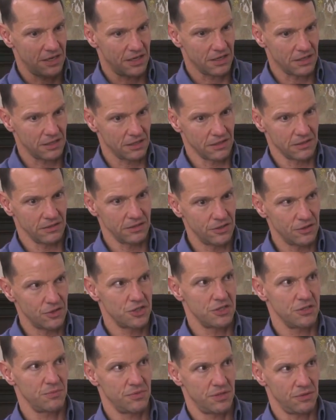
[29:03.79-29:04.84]
kind of clear
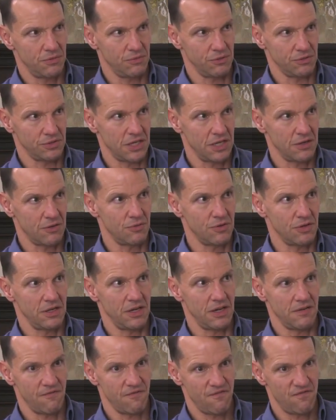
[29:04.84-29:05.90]
leadership that will take one
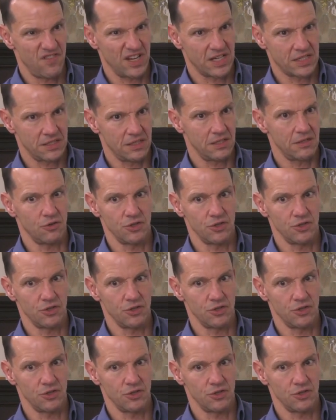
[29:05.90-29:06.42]
and fix it,